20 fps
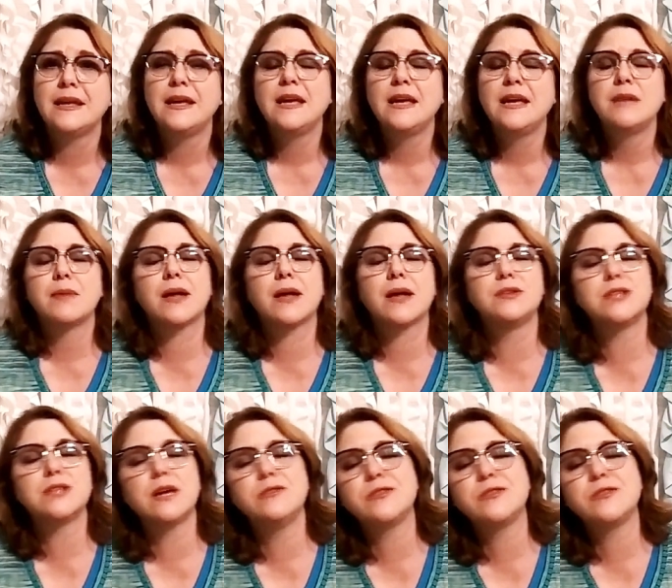Because
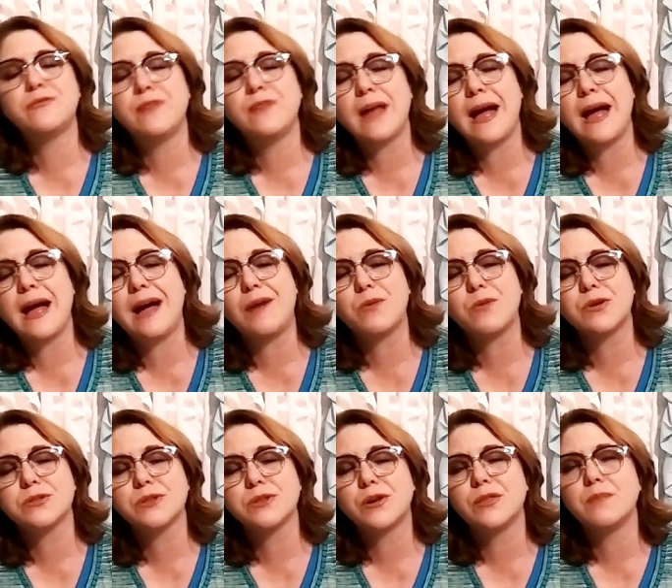those
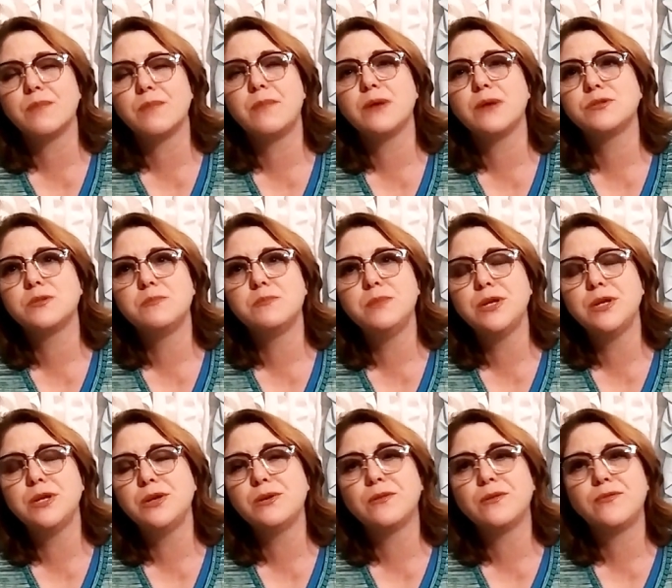flowers are the most
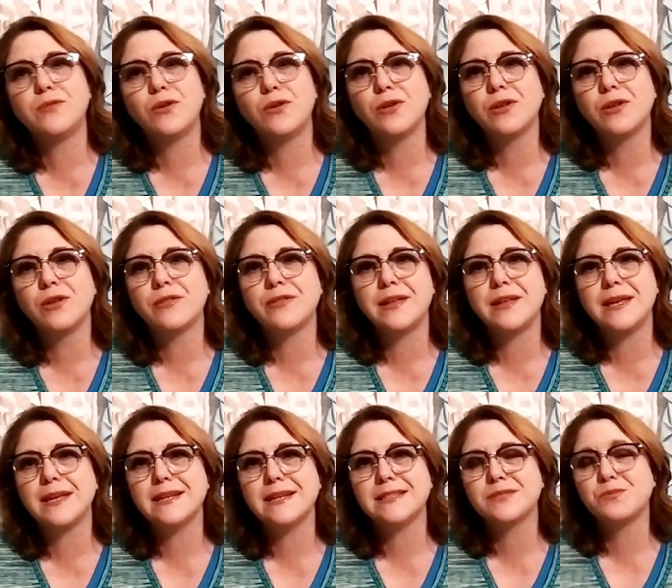beautiful
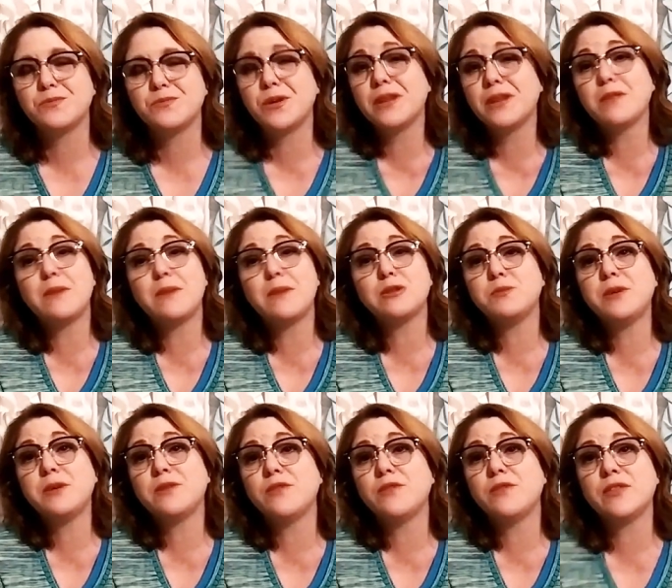things, one of the most
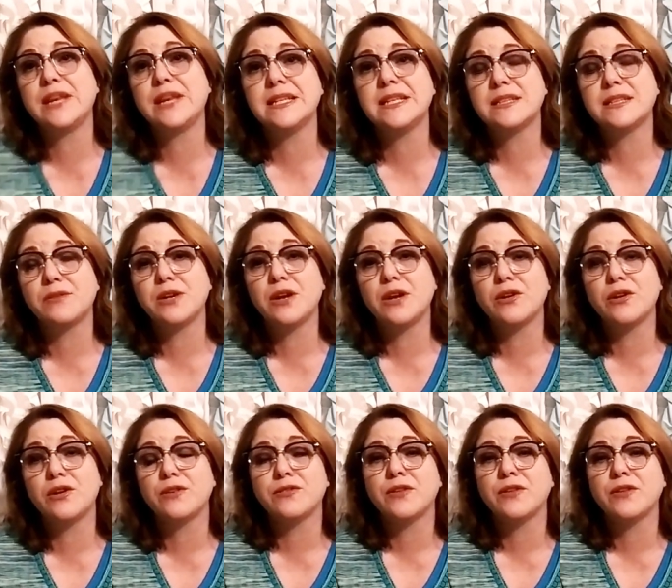beautiful things on the
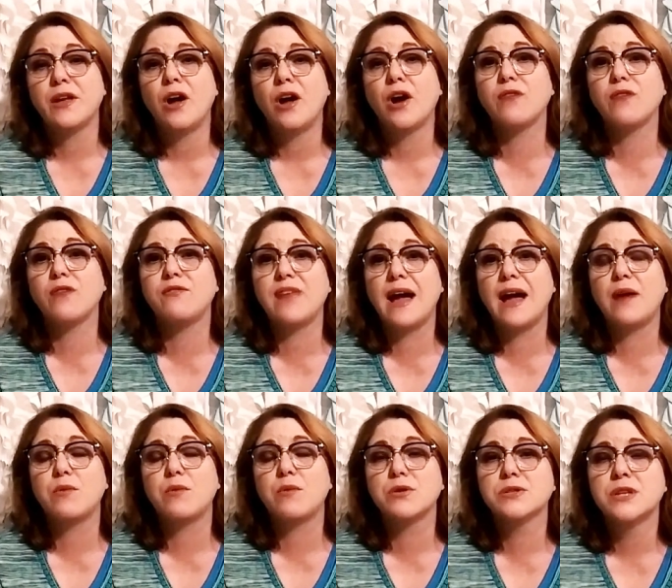earth or
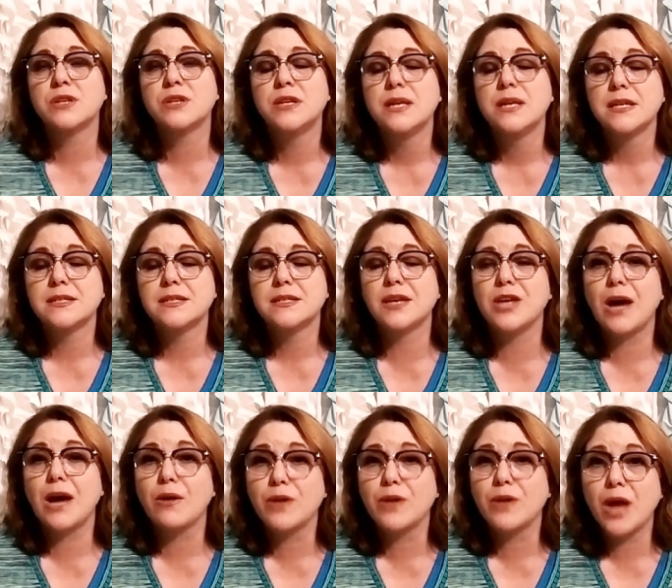flowers. So y'all
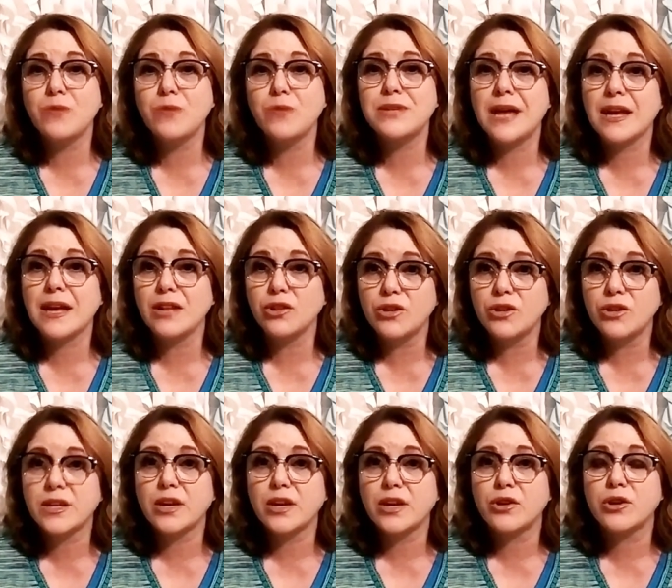go take a
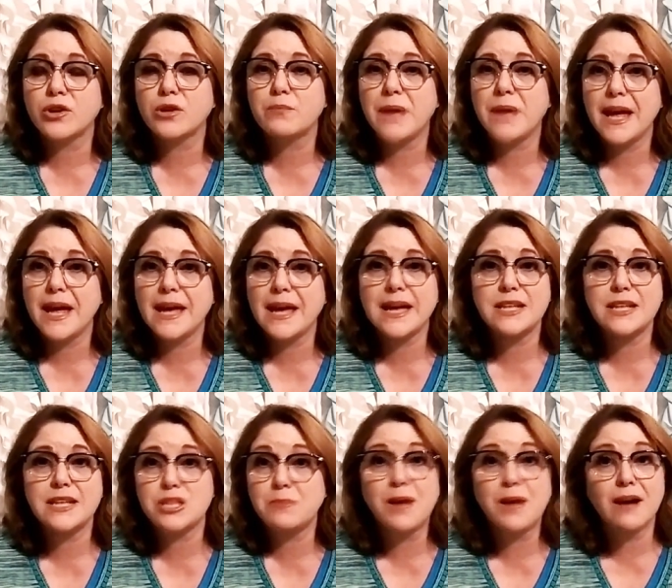look at her page.
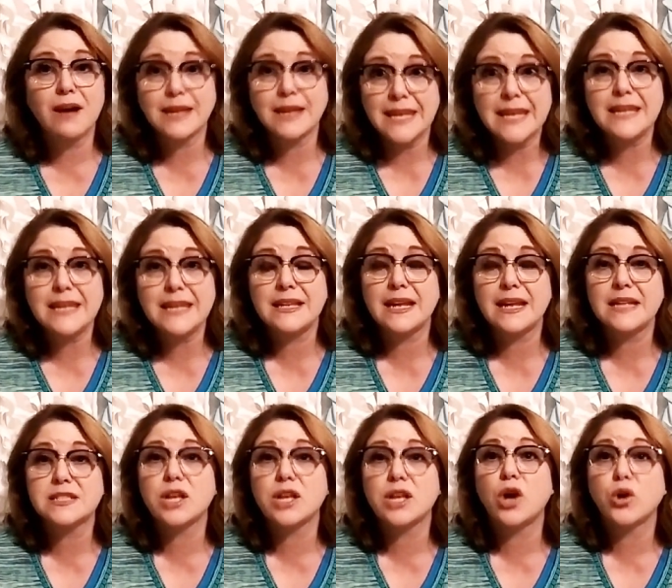I'm not kidding.
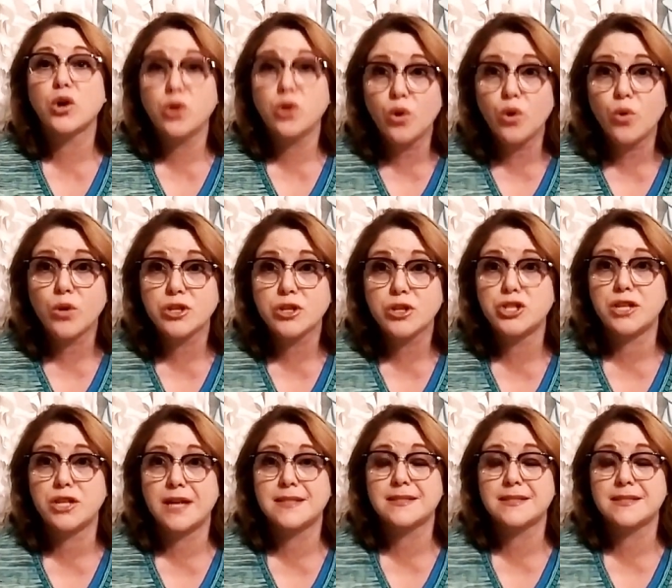It's gorgeous.